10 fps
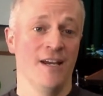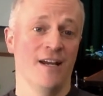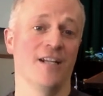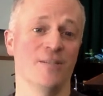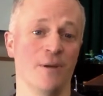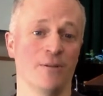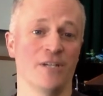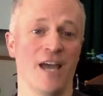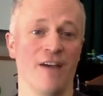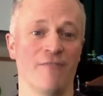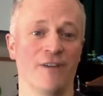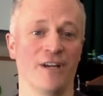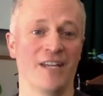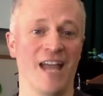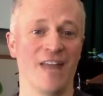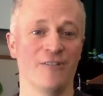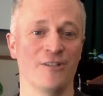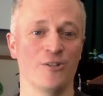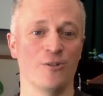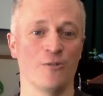to be able to have
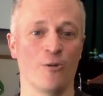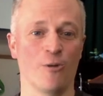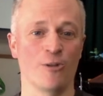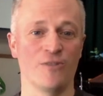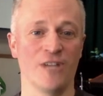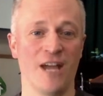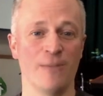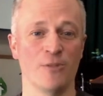gatherings over the course of time.